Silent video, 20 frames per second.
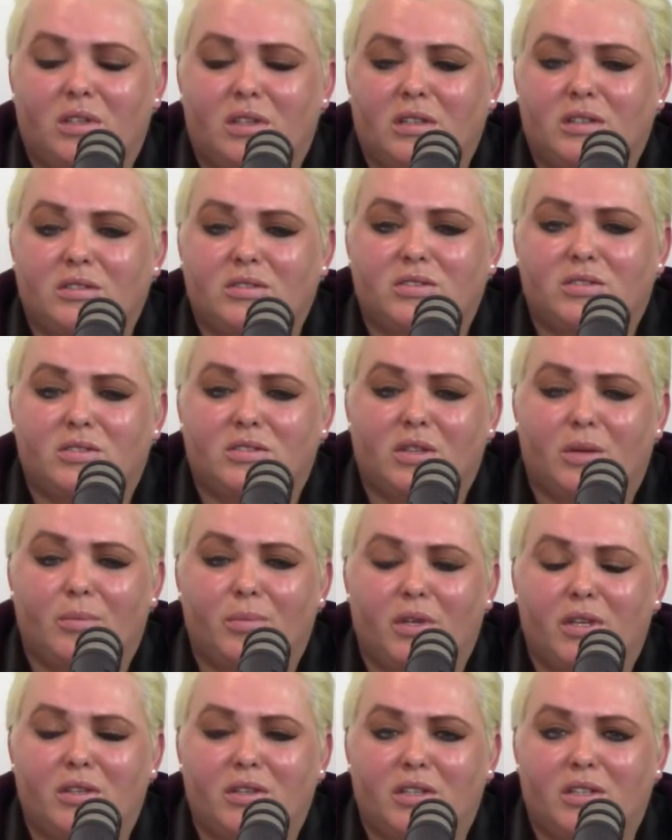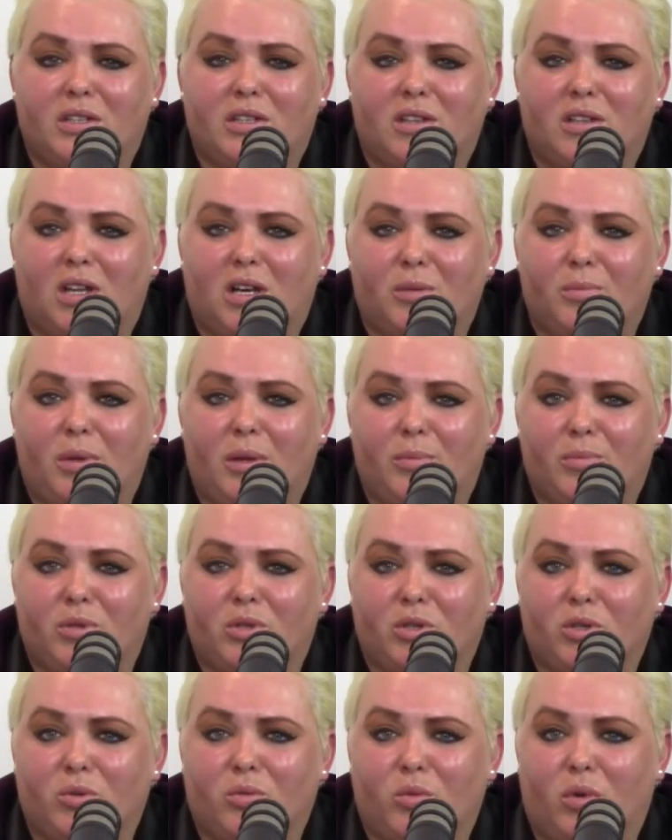is something that a lot of
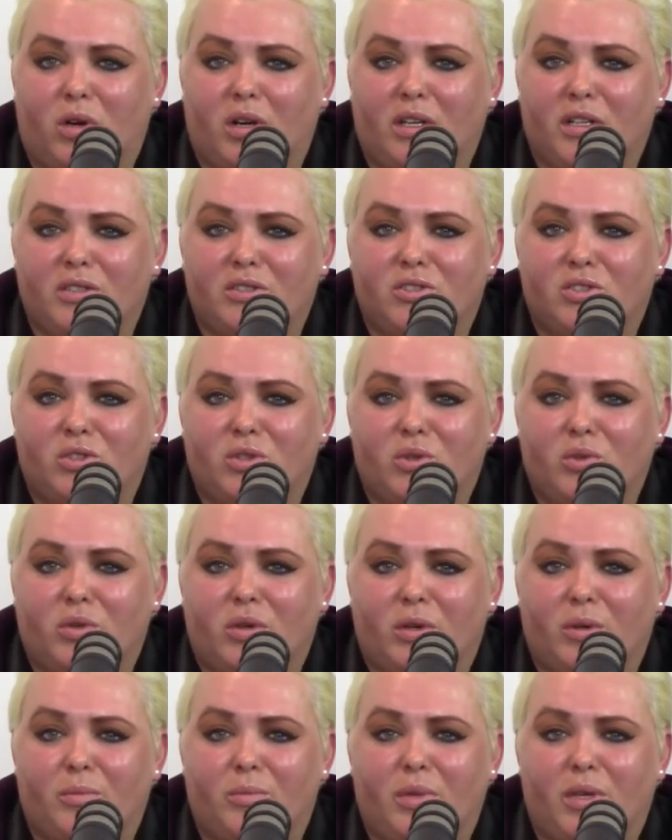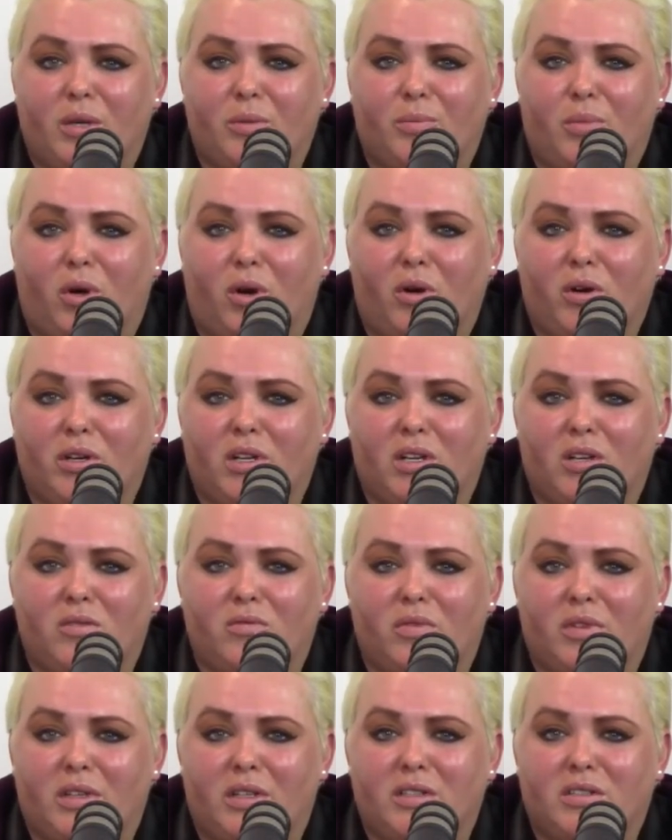people are wanting to uh, be a part
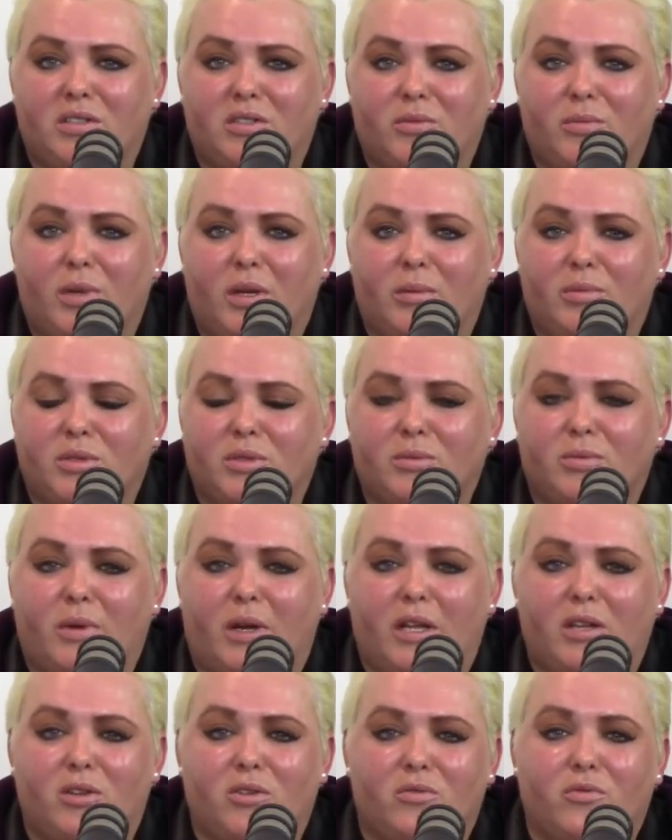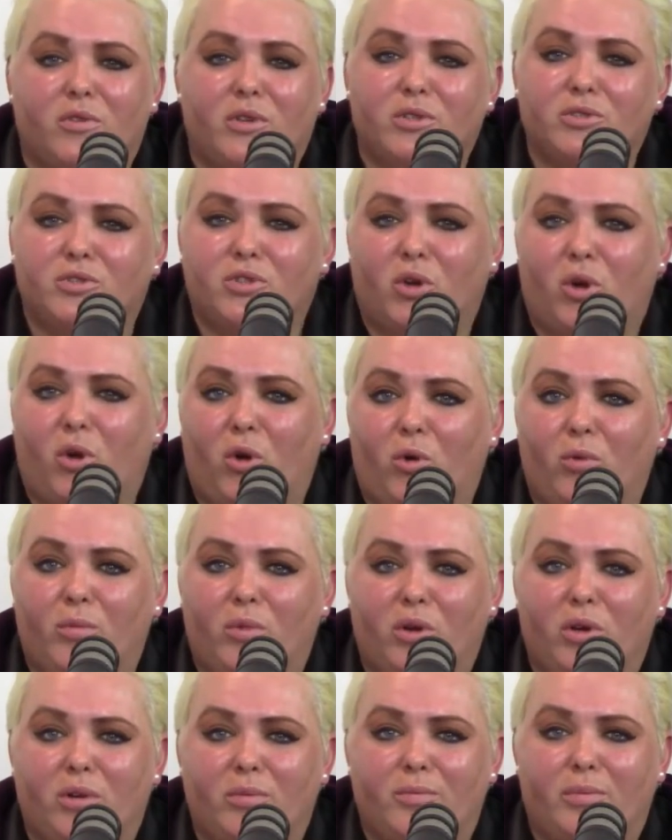of, and to be able to buy their first home
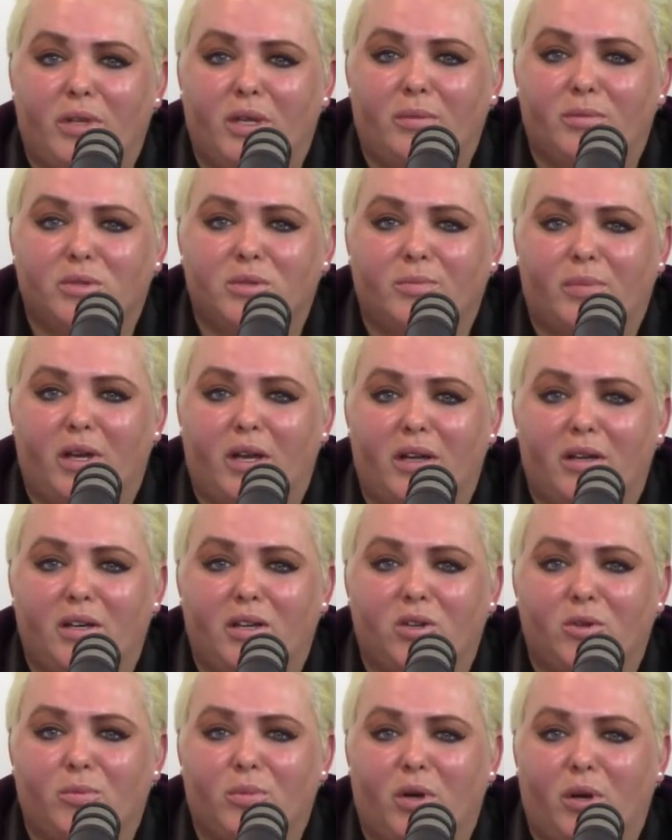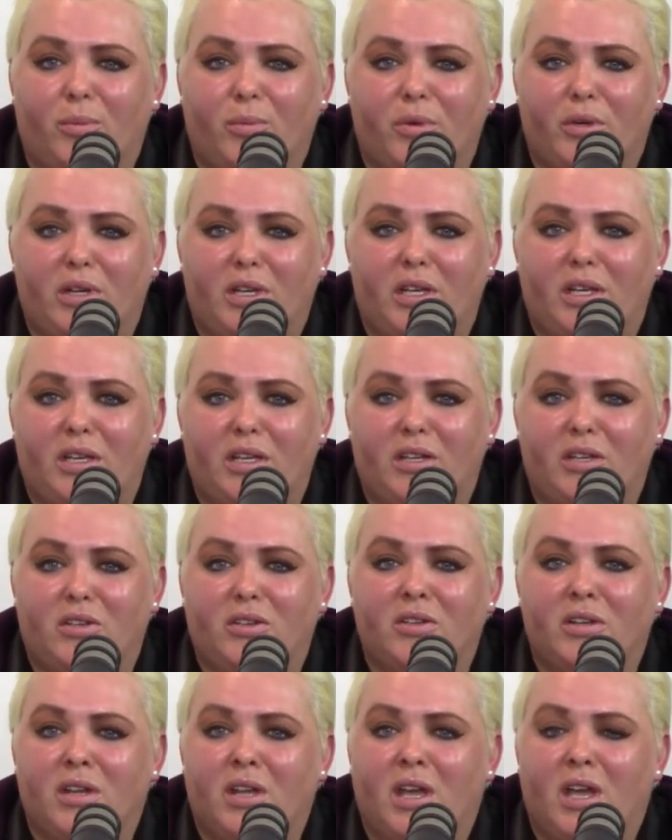or be able to buy another property,
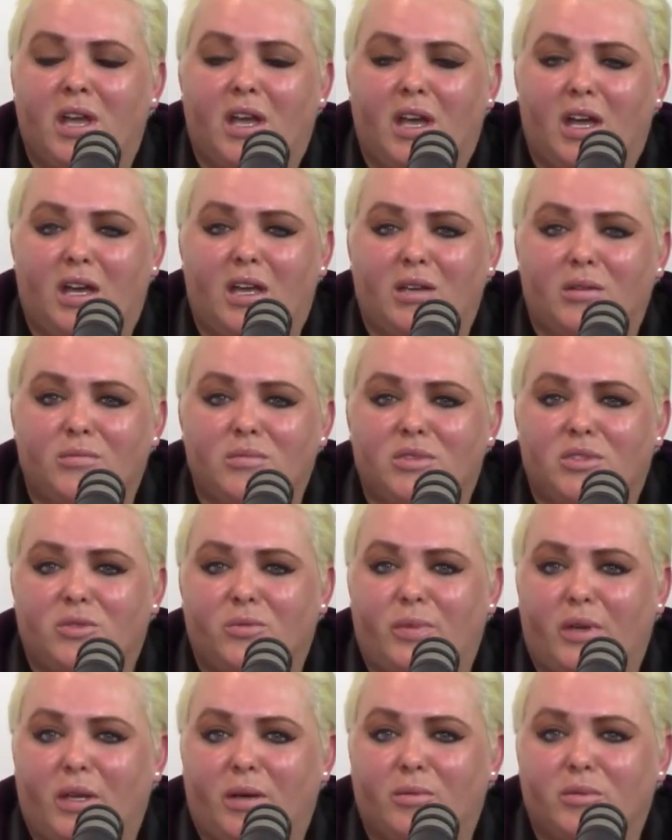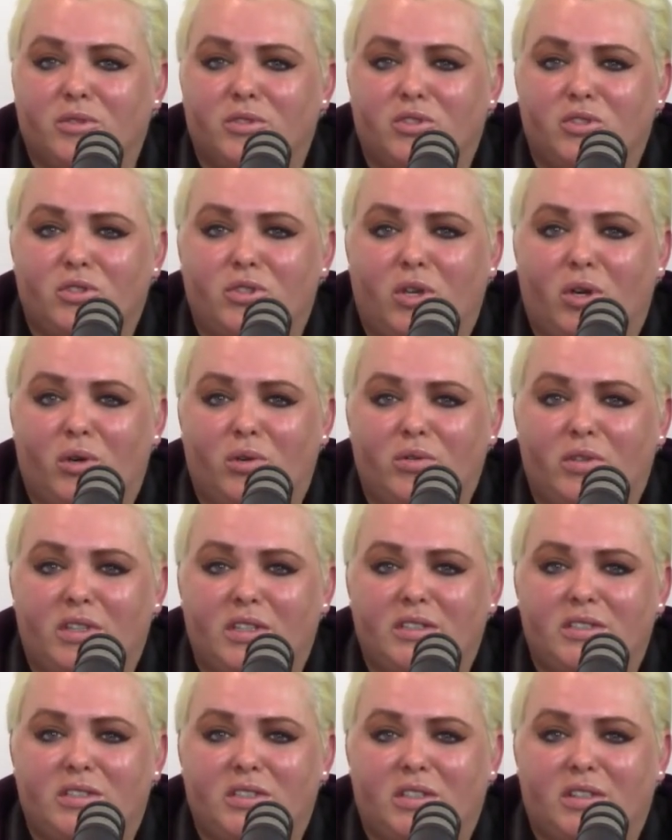and um, to be able to know
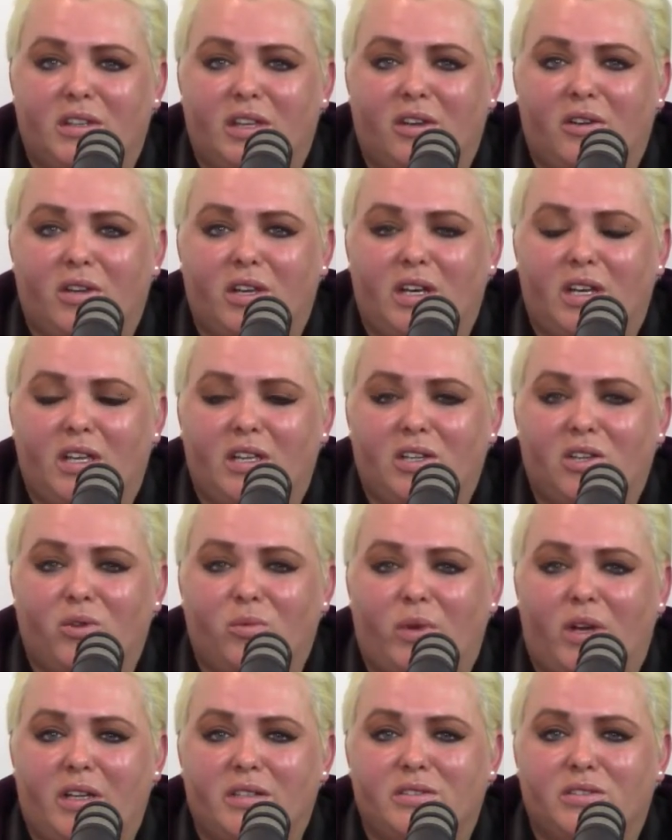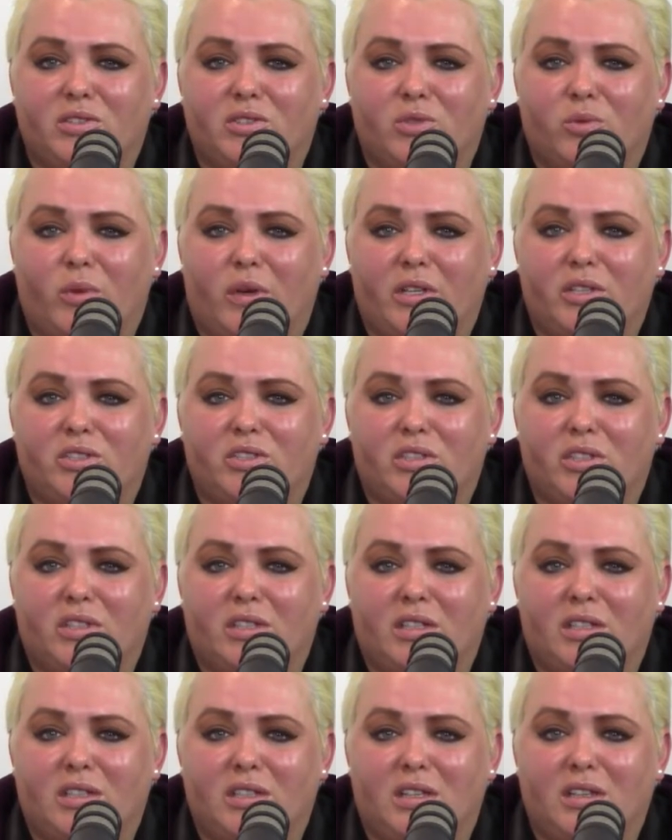that uh, they're getting in the right
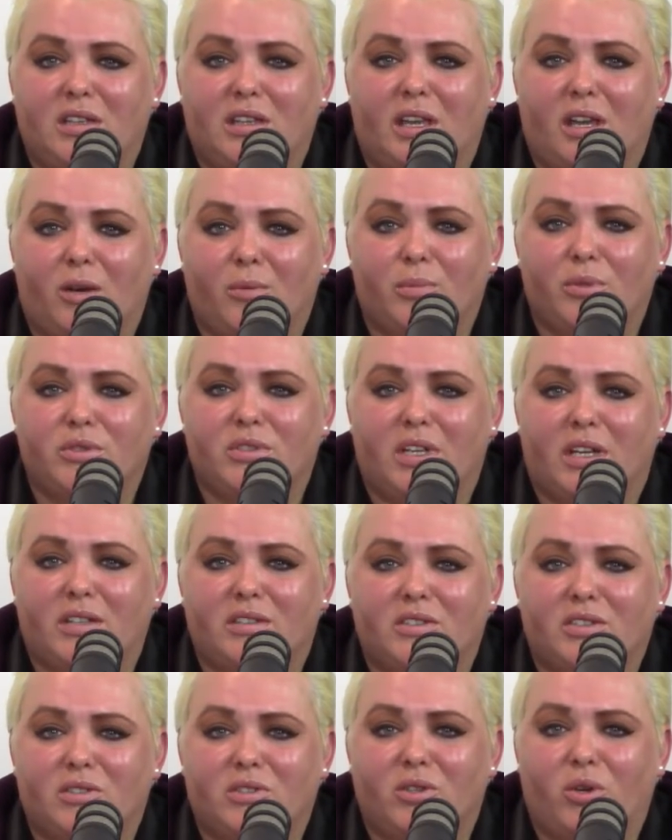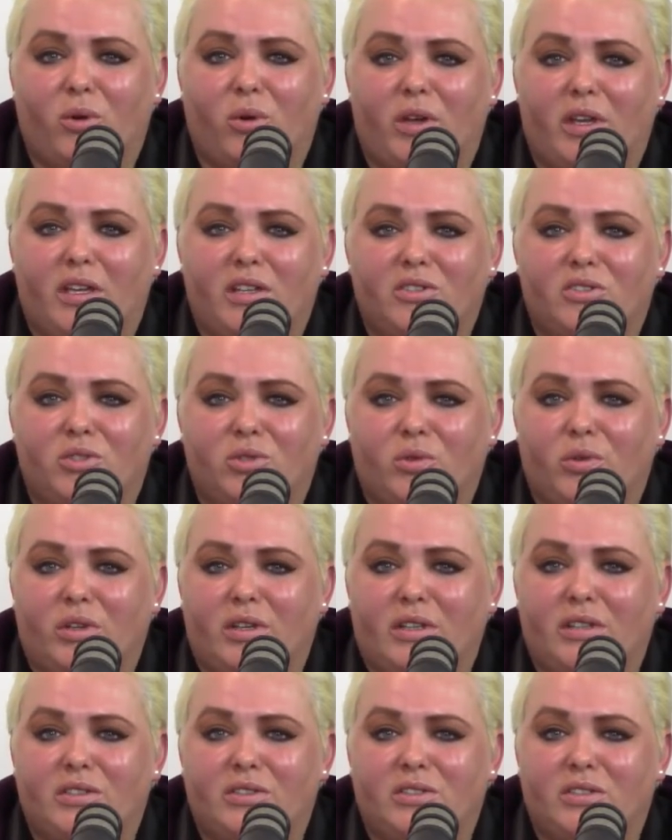situation and that they are protected going into
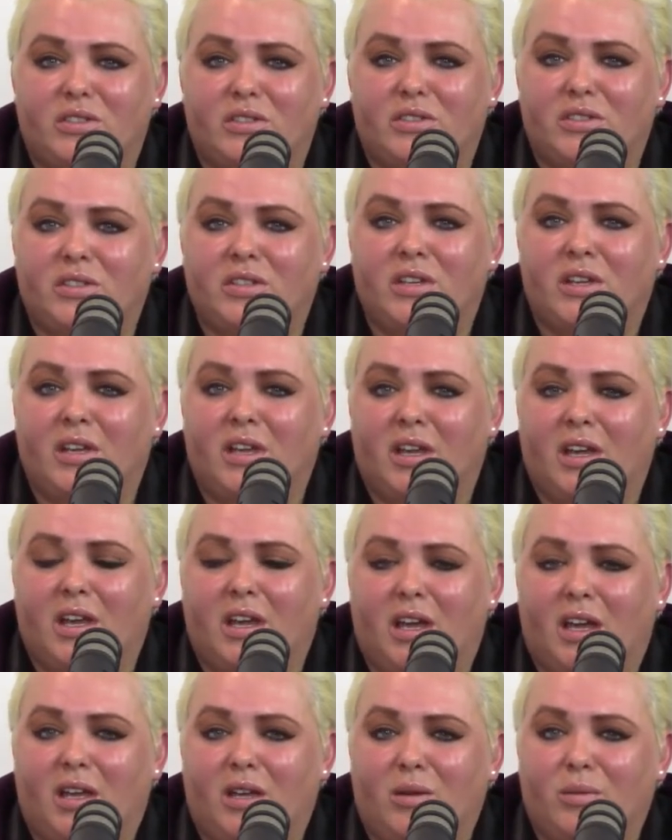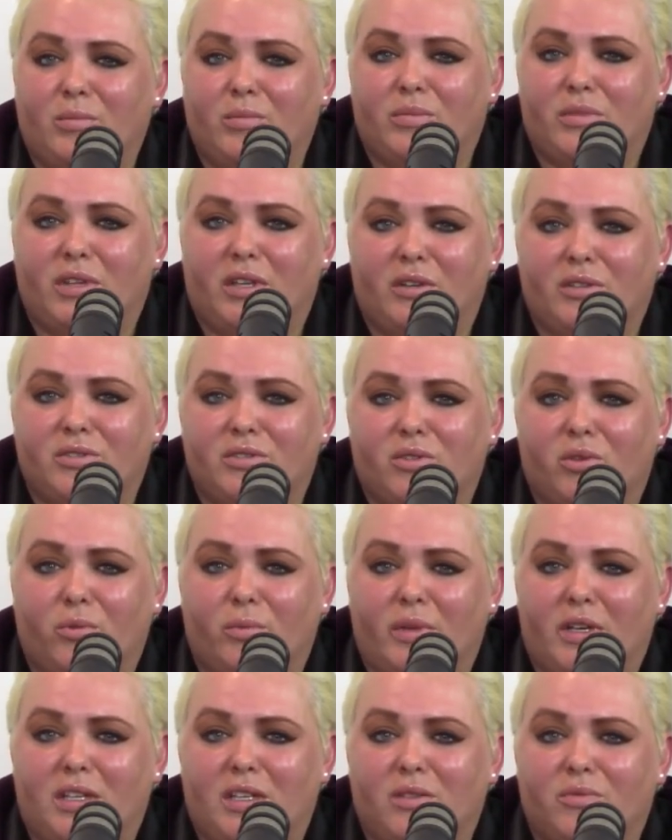it. And um, there are so many